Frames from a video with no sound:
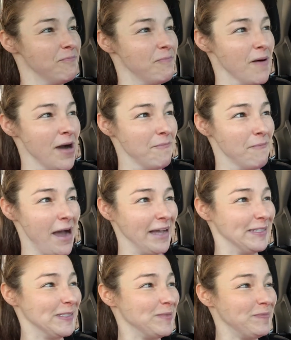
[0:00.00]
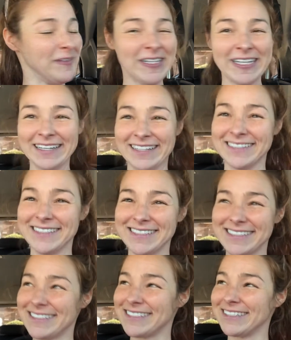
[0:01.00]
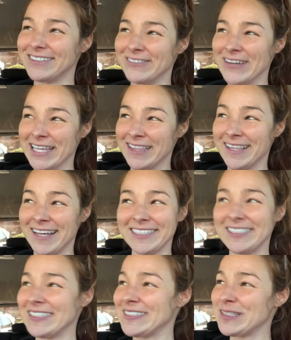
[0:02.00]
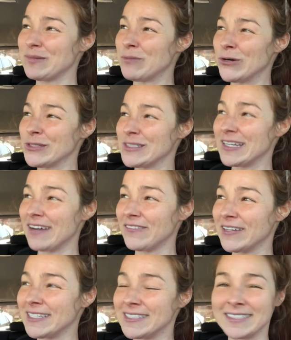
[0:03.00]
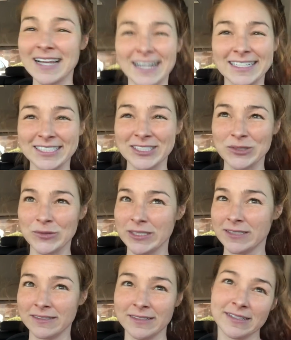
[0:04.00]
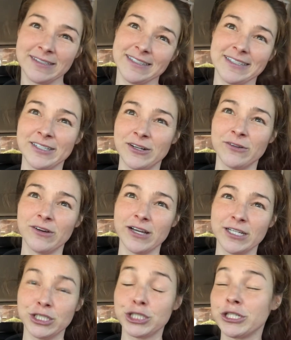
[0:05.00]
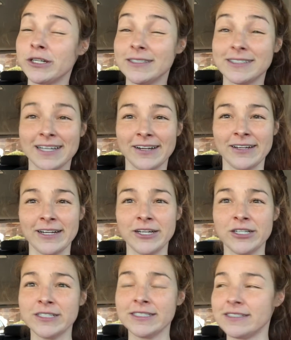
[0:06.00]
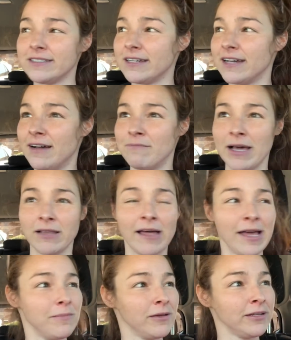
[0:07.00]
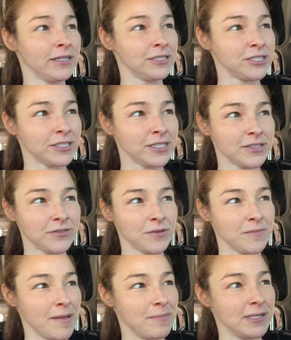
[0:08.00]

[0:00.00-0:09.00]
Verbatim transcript: But my experience with not just the post office, not just with insurance carriers, my liability insurance for my